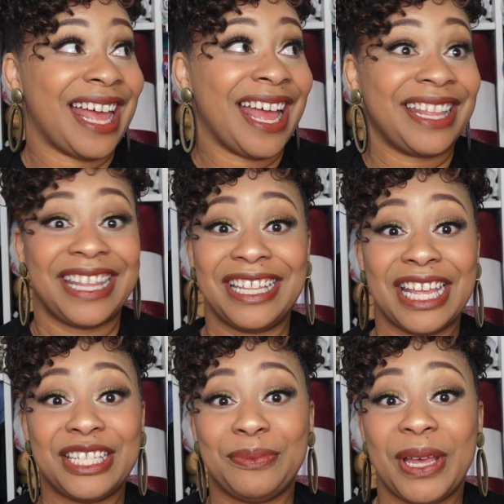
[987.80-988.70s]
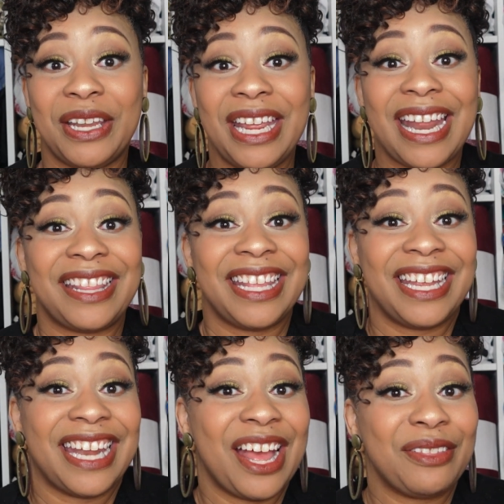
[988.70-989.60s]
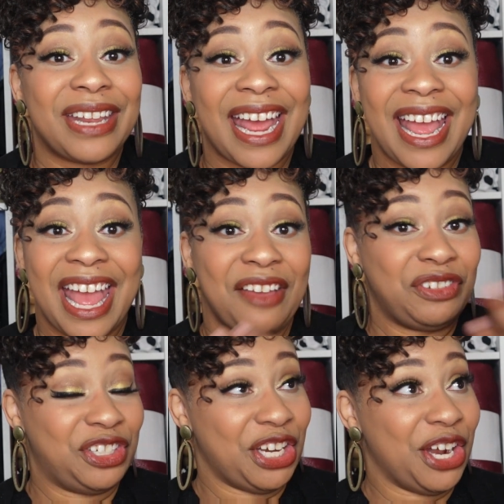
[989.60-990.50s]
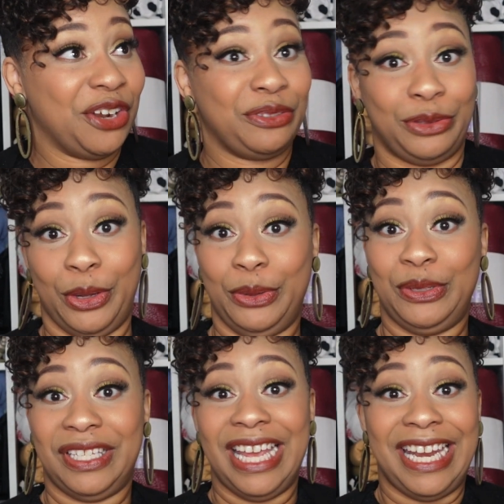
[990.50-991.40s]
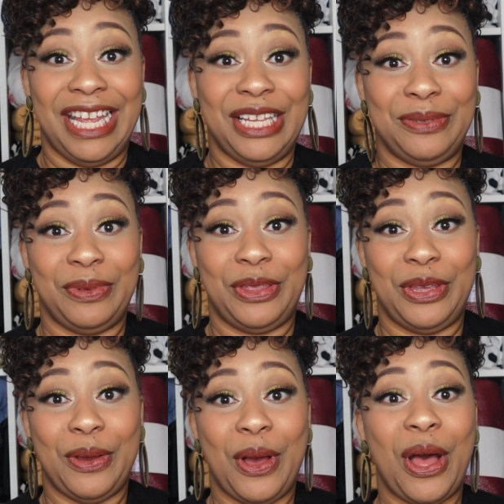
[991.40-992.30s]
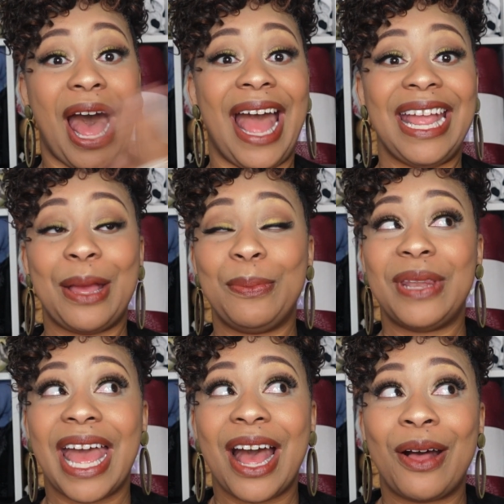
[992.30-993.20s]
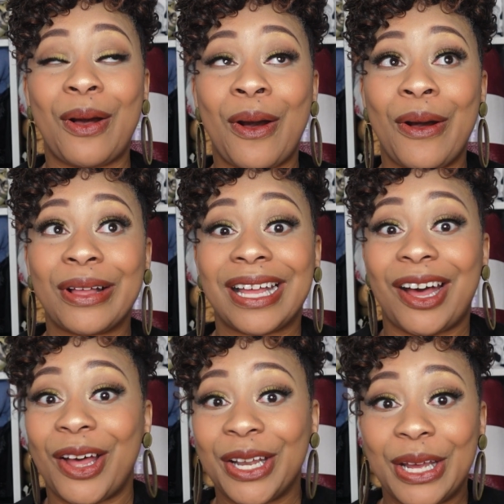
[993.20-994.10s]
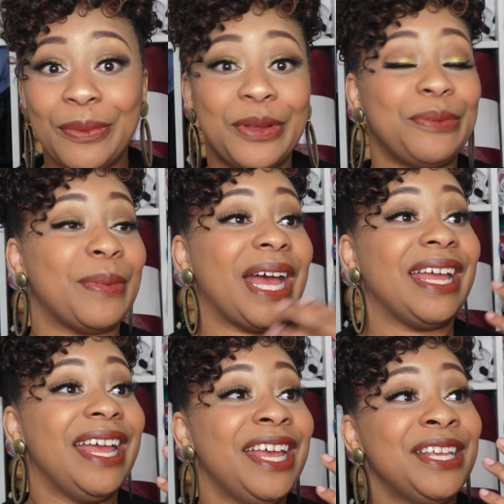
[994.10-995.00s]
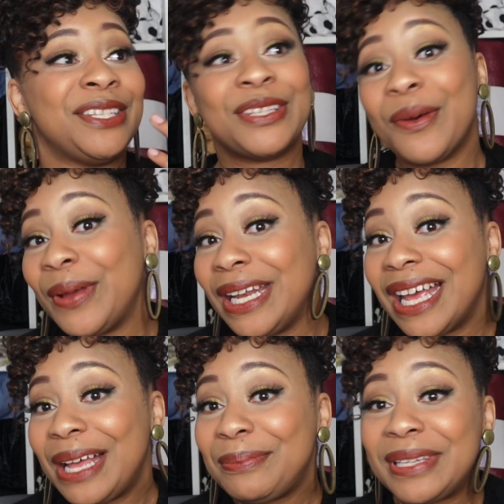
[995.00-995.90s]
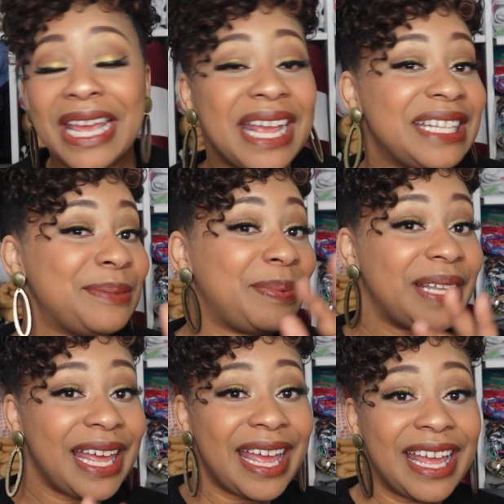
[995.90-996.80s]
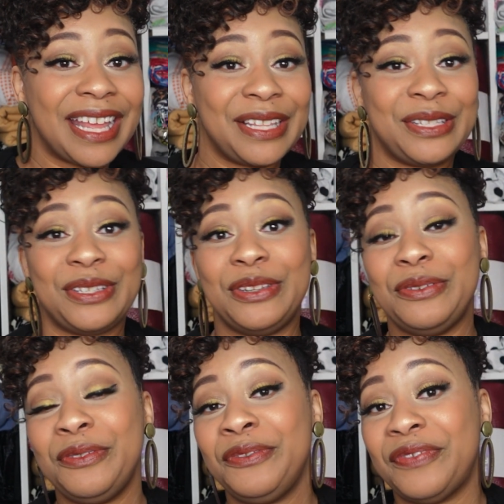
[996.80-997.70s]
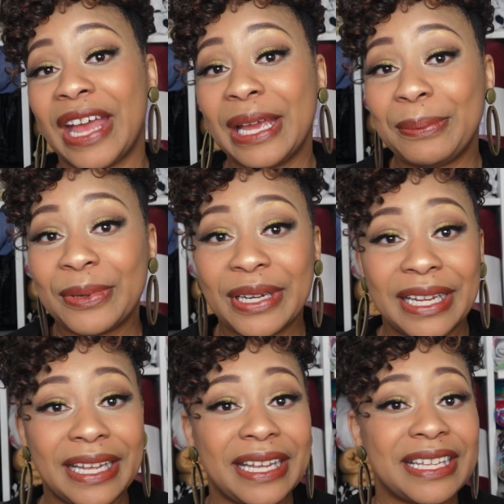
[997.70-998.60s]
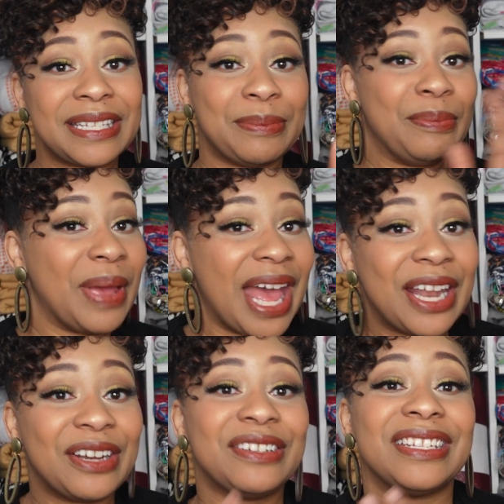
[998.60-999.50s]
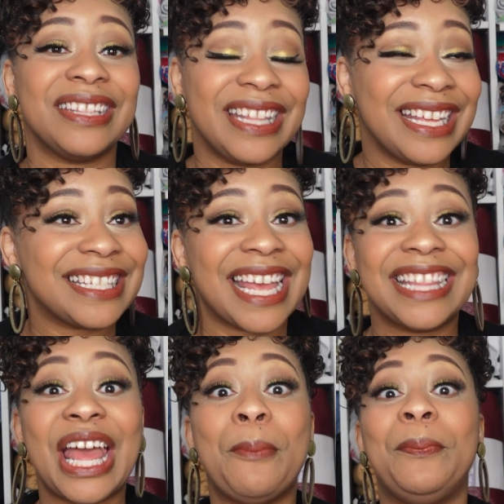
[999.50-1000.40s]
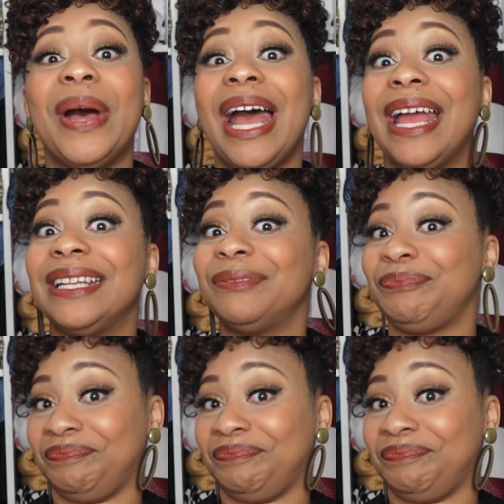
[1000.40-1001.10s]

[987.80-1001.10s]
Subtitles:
I think that's about it. I think now that I have shared those goodies with you all, I am now all caught up with my sewing updates, plans, new fabrics and patterns and things like that. But